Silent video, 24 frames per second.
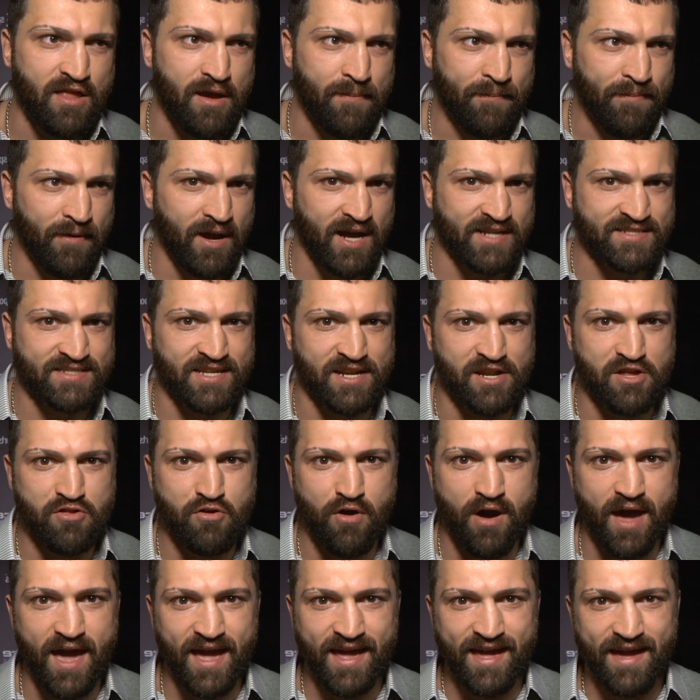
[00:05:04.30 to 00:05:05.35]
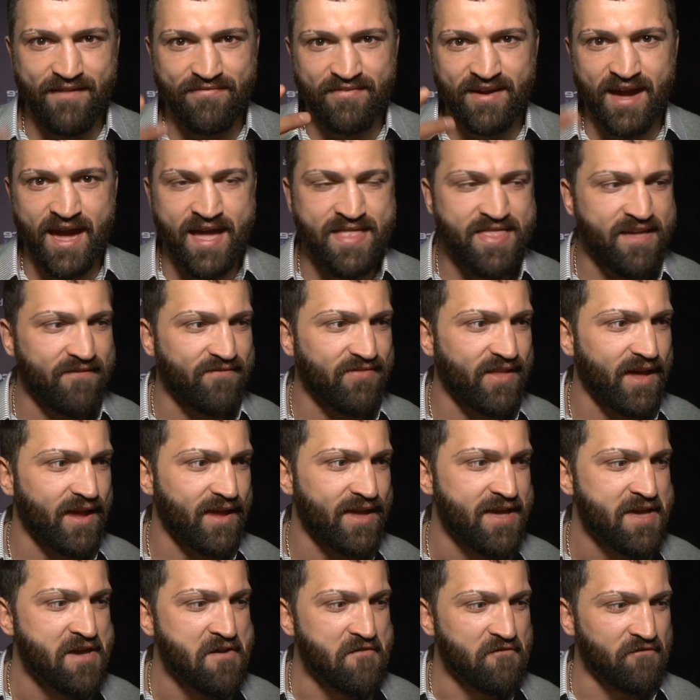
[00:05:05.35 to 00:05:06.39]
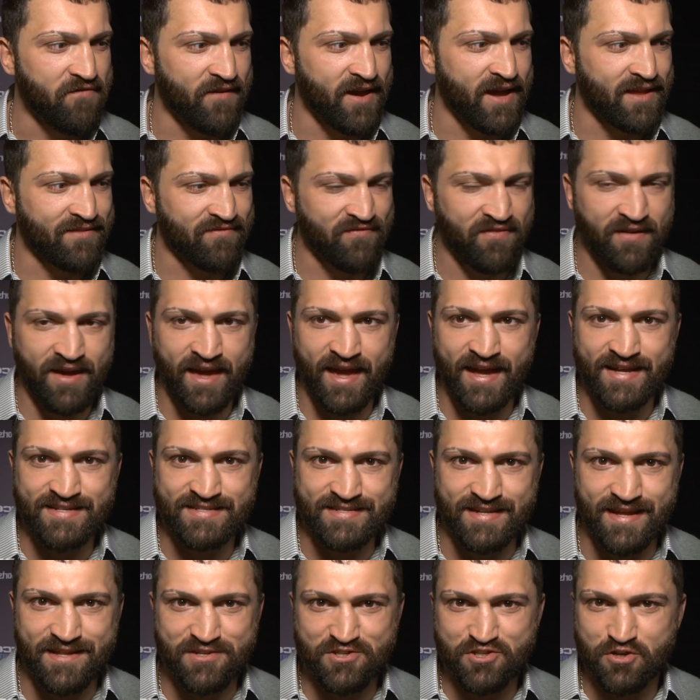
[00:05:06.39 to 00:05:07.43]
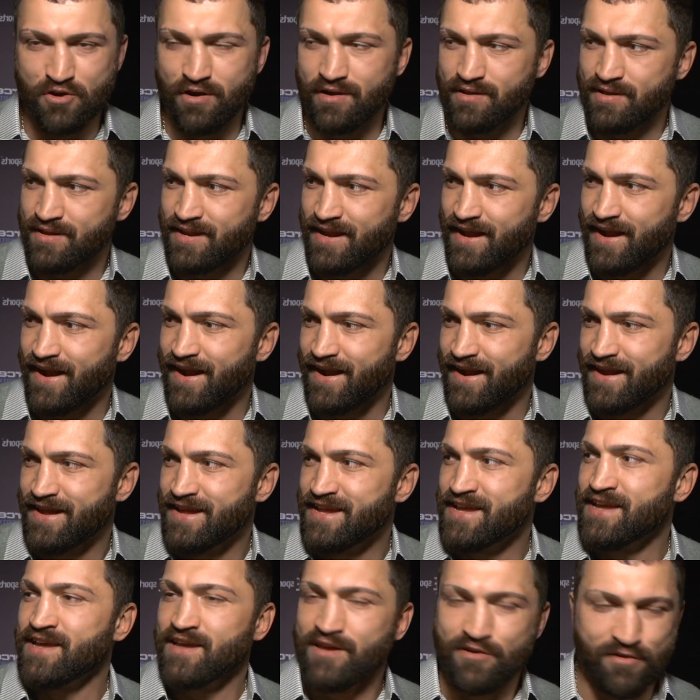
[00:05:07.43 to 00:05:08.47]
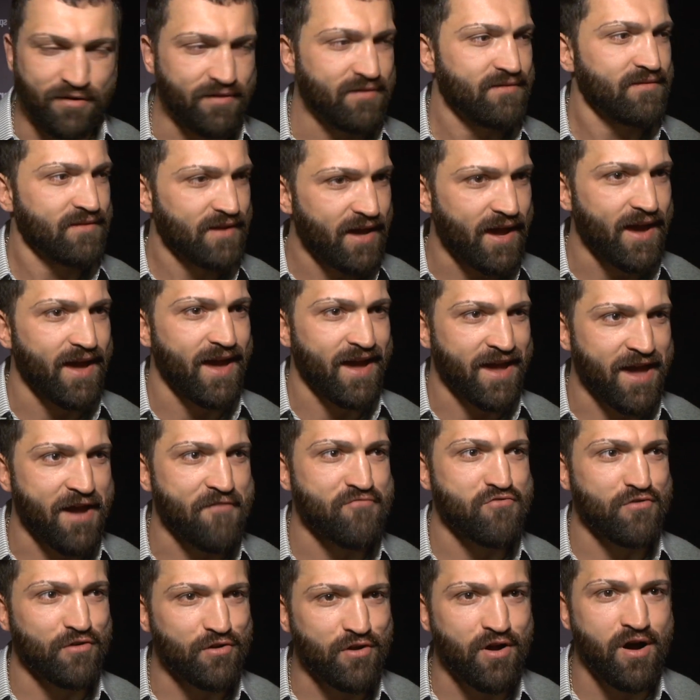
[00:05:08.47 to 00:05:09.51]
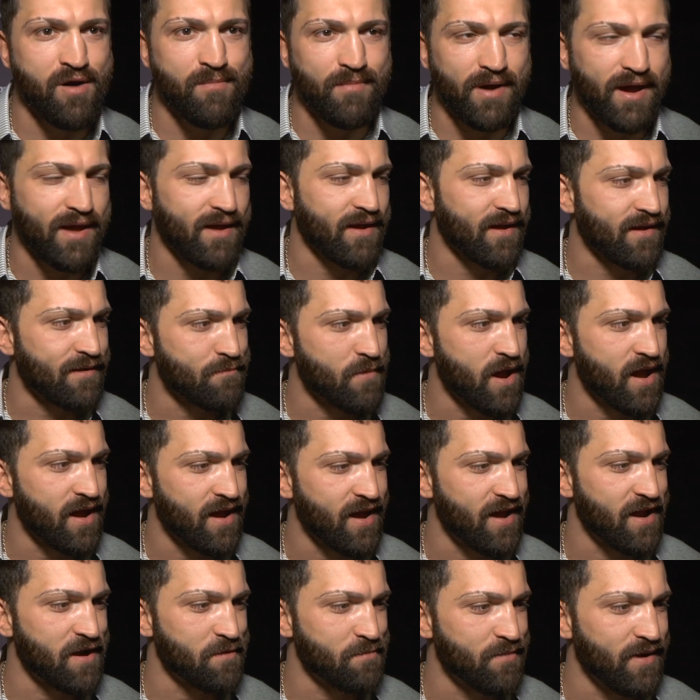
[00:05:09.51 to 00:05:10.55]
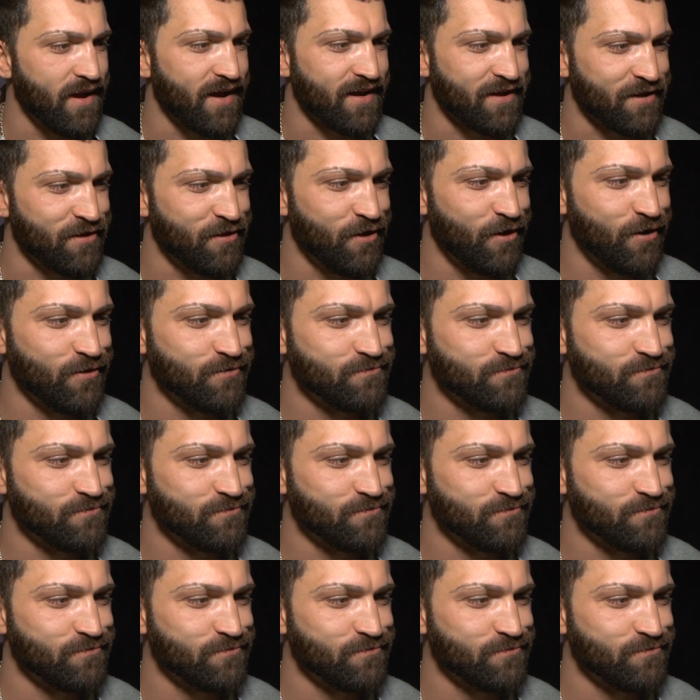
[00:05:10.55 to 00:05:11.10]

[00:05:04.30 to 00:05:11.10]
the poster, you know, I have kind of like fat face and short hair. Yeah, I have to grow my hair back, you know.